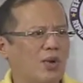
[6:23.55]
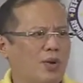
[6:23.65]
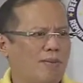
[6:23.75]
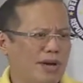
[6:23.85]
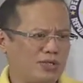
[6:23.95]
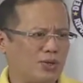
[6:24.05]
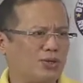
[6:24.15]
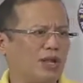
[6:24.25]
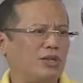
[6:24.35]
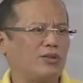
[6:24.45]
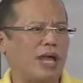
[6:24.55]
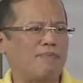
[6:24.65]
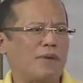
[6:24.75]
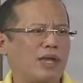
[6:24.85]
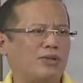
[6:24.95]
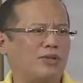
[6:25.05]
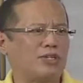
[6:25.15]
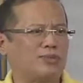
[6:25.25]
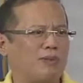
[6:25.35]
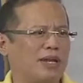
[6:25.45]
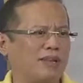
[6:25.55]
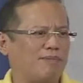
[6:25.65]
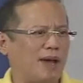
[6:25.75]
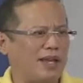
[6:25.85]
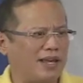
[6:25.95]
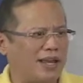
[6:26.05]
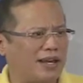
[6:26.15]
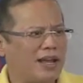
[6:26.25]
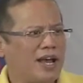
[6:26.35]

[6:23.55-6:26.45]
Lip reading: We must continue tapping into the spirit of bayanihan